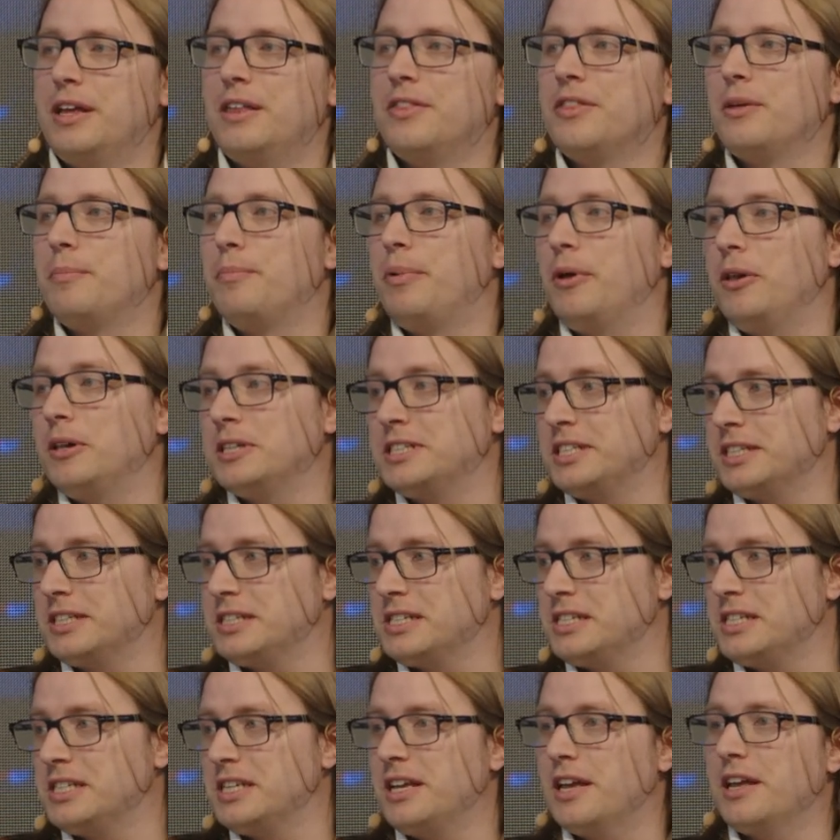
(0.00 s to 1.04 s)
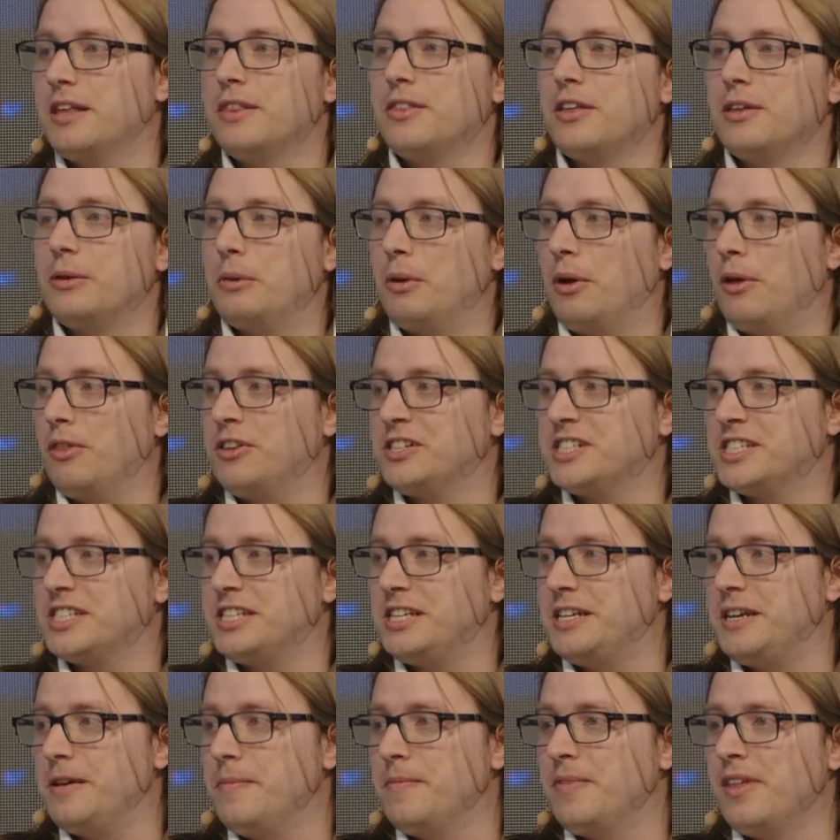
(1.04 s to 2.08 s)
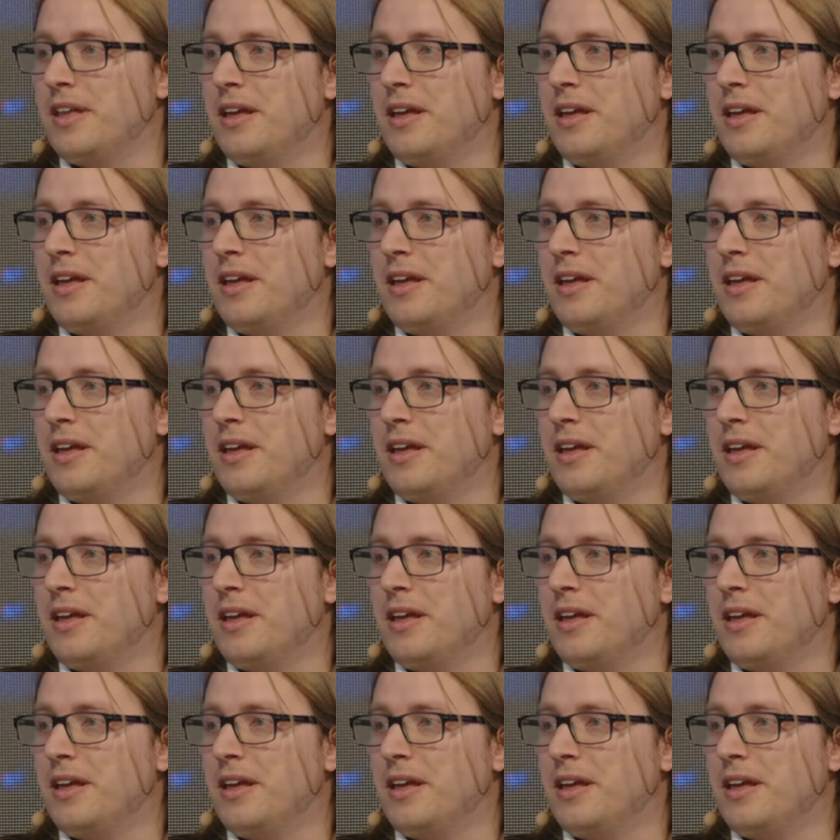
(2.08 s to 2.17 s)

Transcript: in the Baltic Sea, in the North Sea,